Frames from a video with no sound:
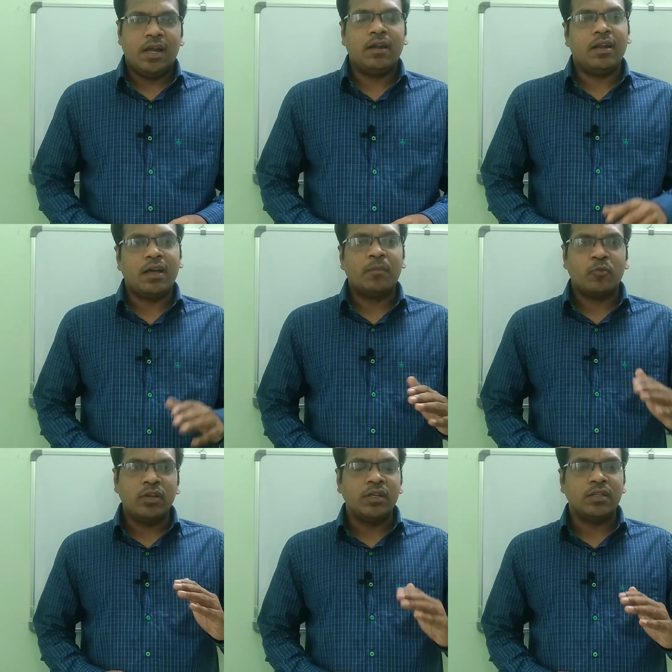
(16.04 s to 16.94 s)
And I am
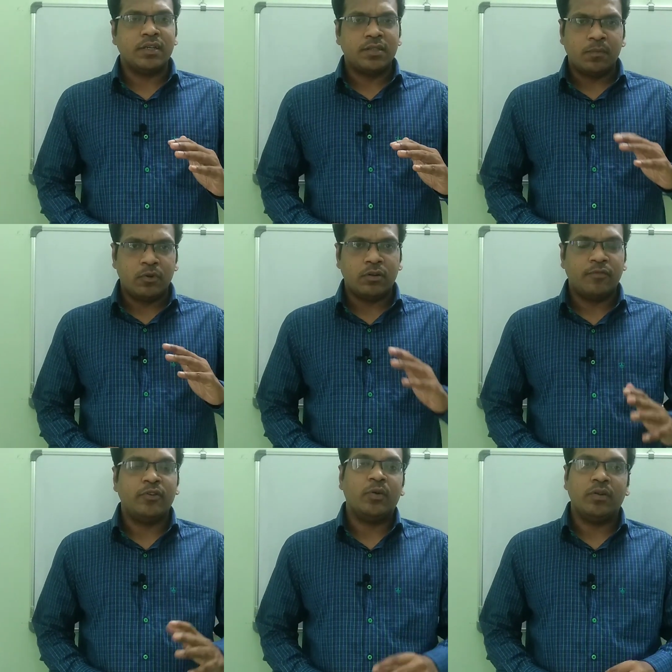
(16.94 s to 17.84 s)
going in the exam point
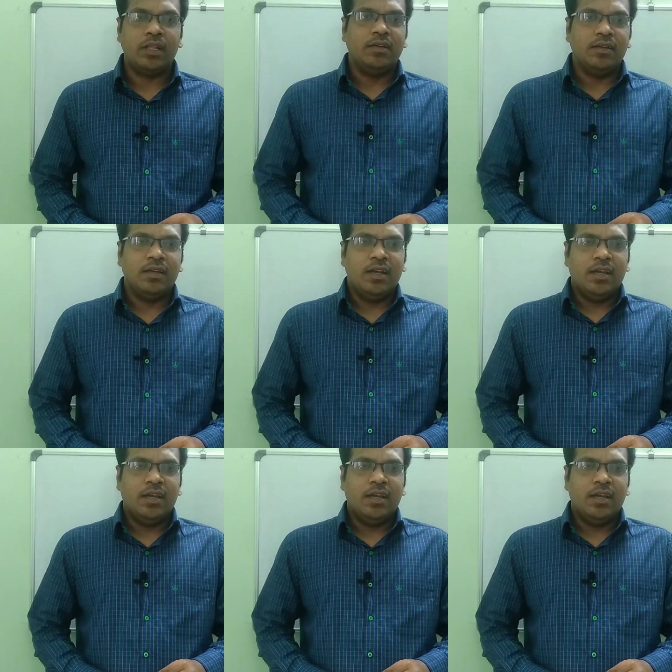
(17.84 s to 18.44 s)
of view only.